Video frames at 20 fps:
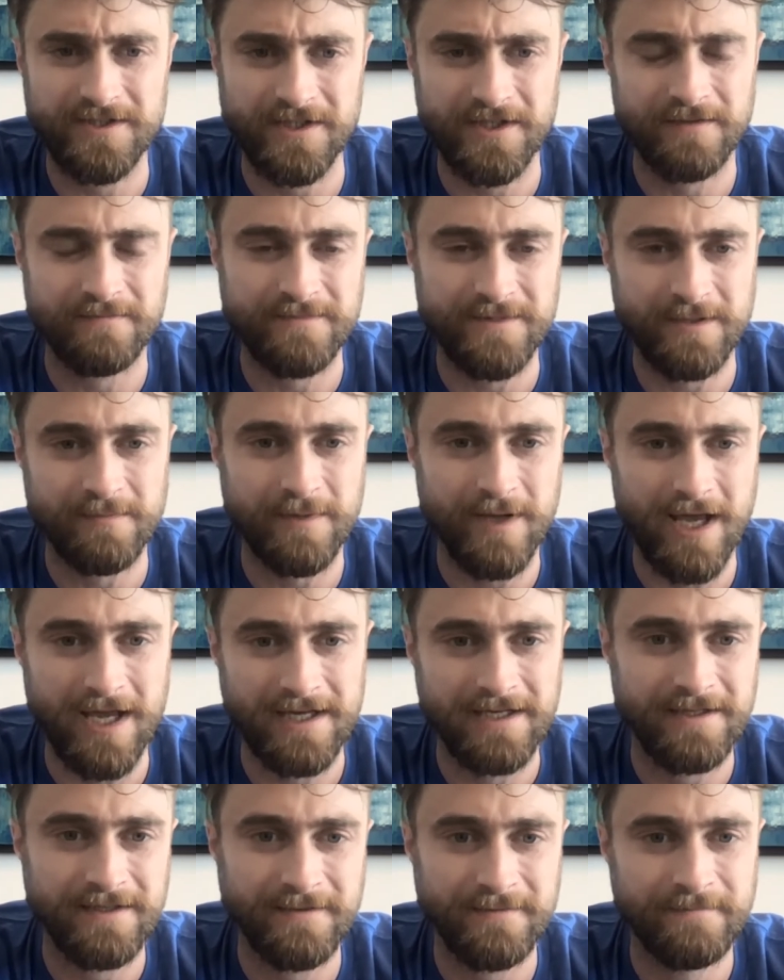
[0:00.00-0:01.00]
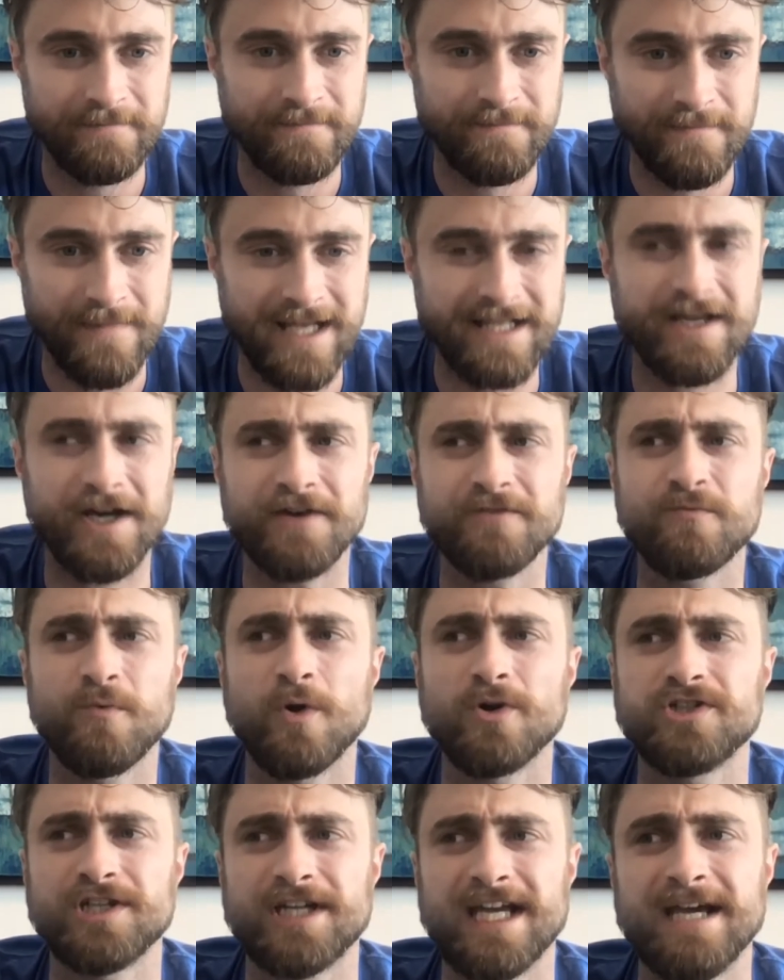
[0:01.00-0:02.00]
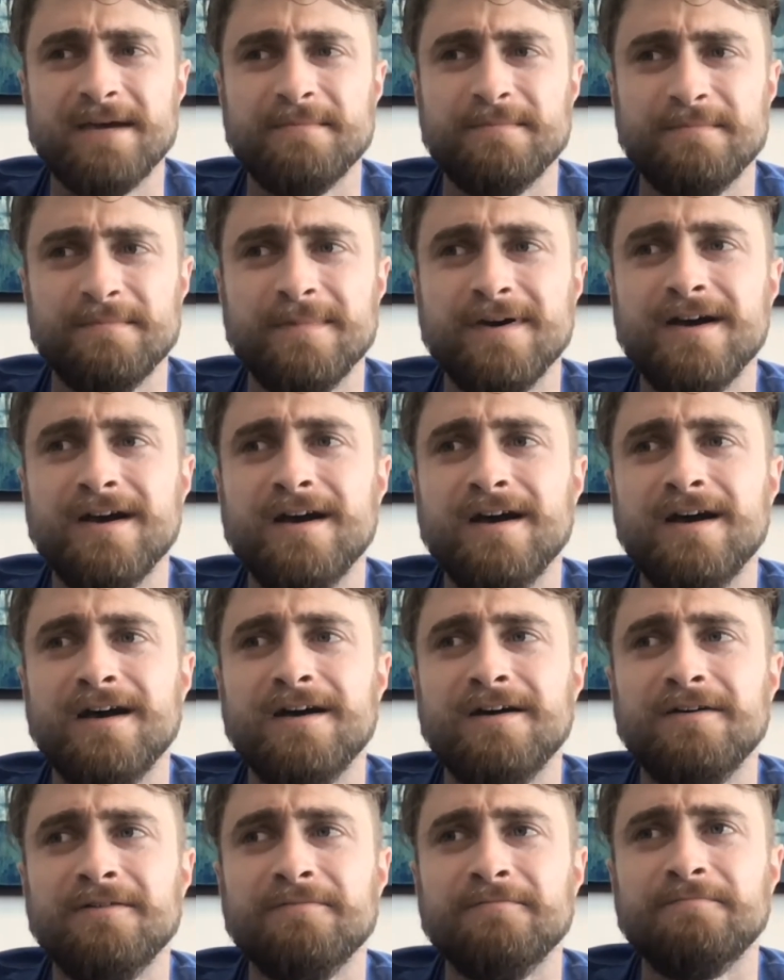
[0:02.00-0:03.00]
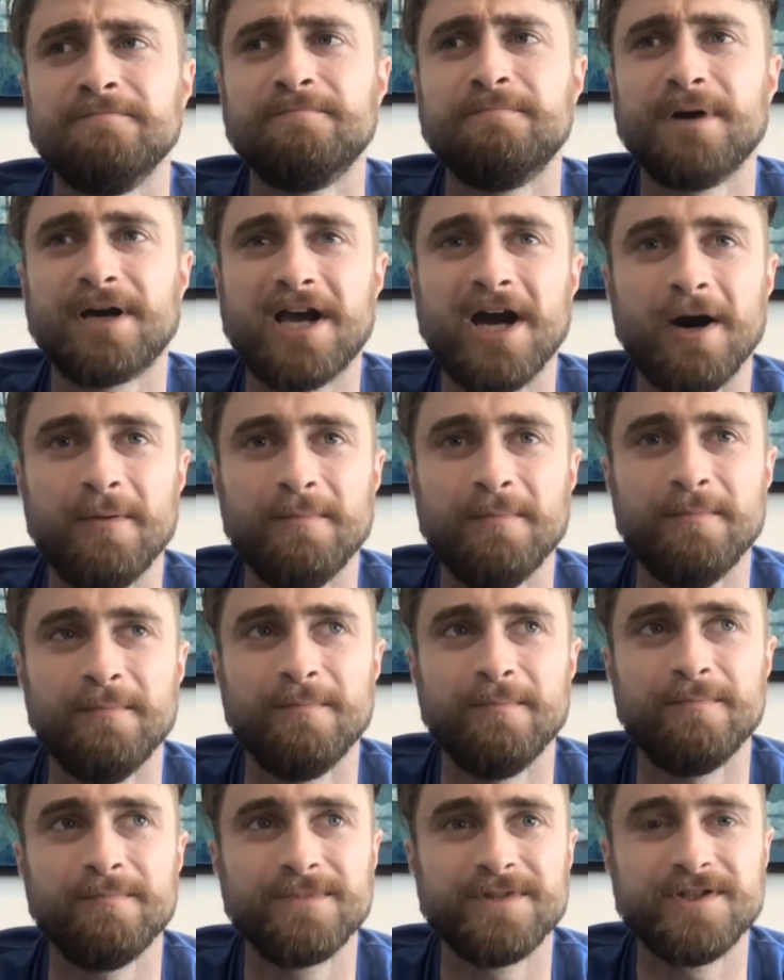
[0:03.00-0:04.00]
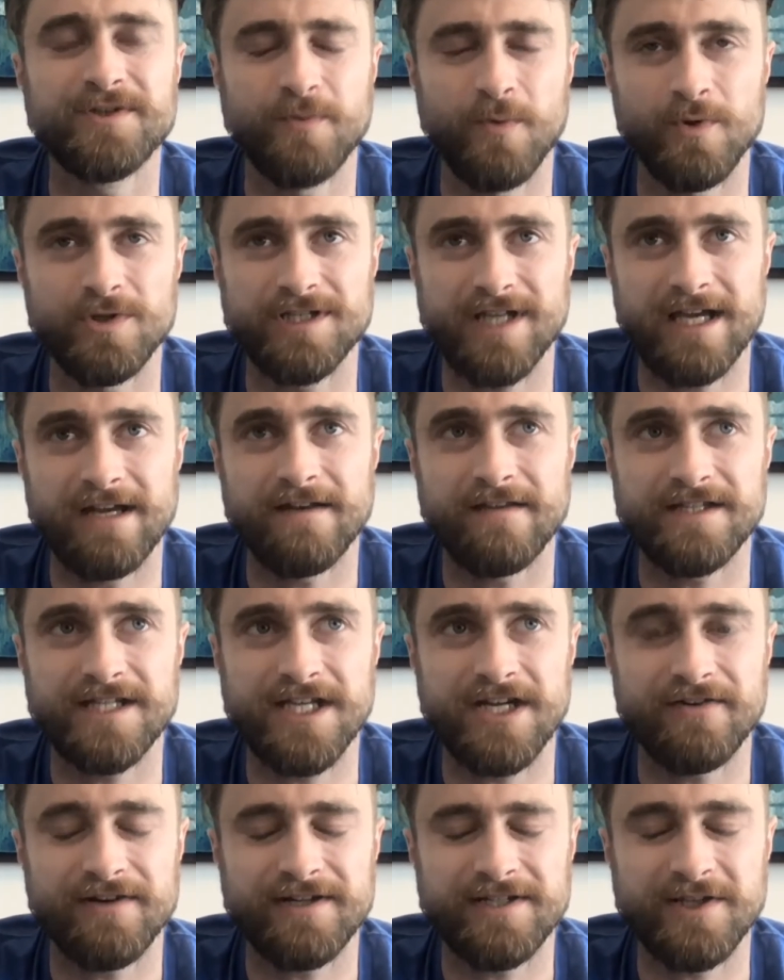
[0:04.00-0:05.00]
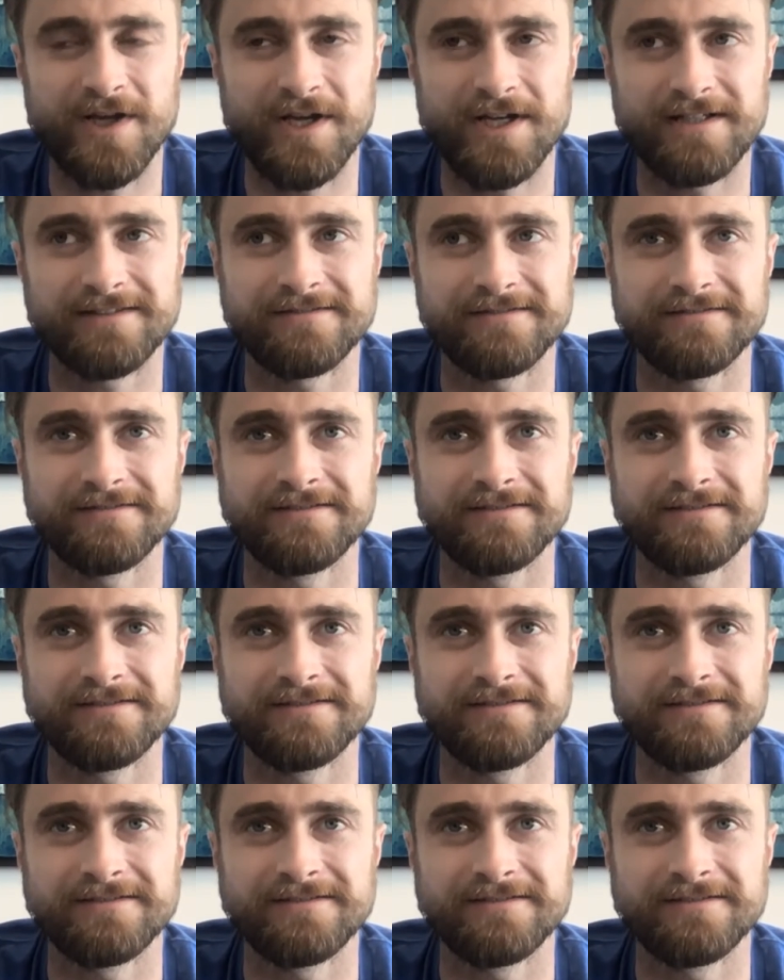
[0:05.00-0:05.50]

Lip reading: to play, and kind of watching him become towards the end of the series like